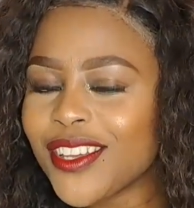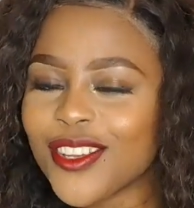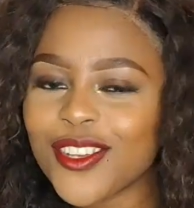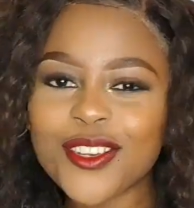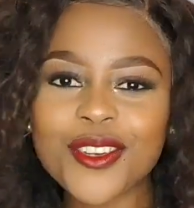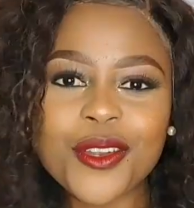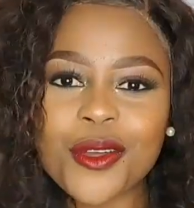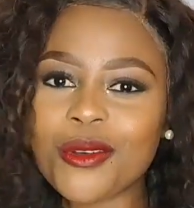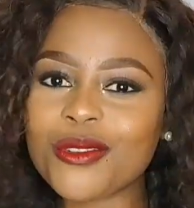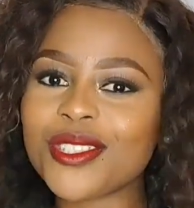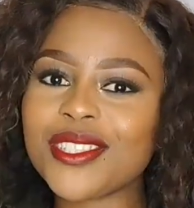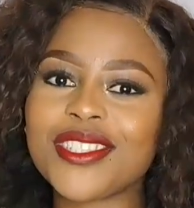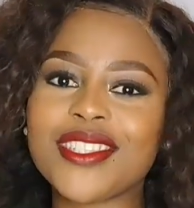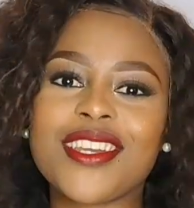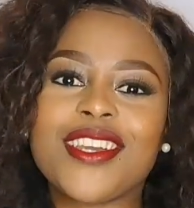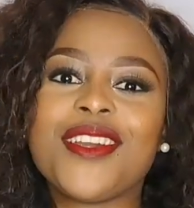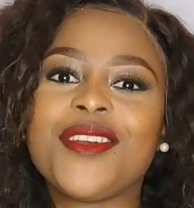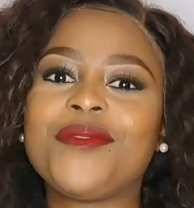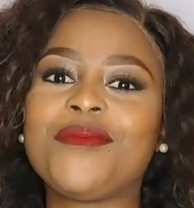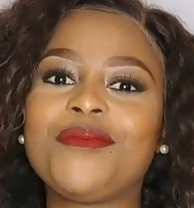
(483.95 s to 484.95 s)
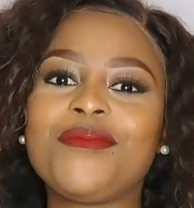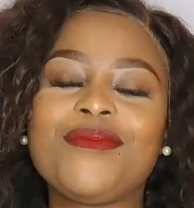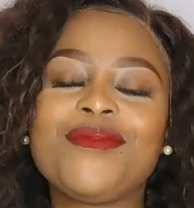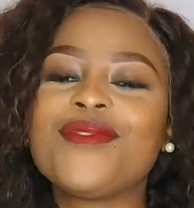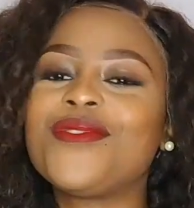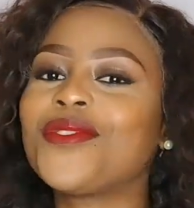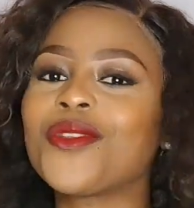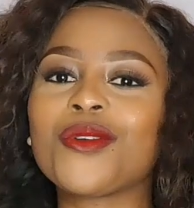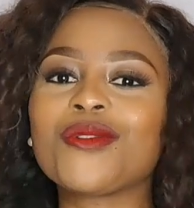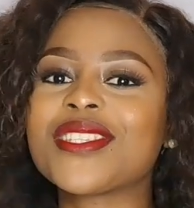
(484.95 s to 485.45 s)
No, sir.
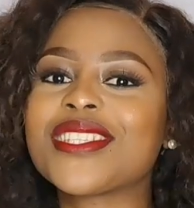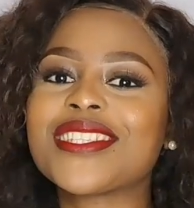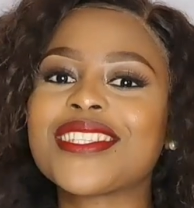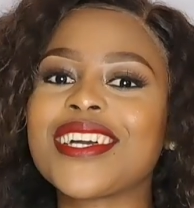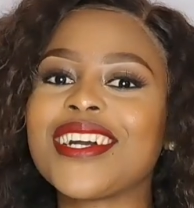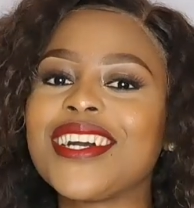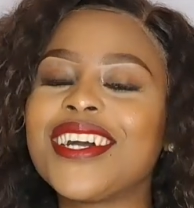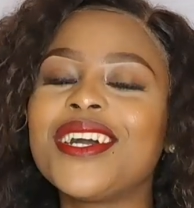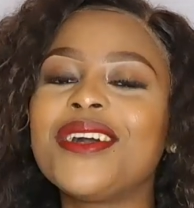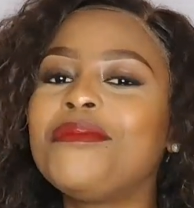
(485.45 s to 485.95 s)
No, sir.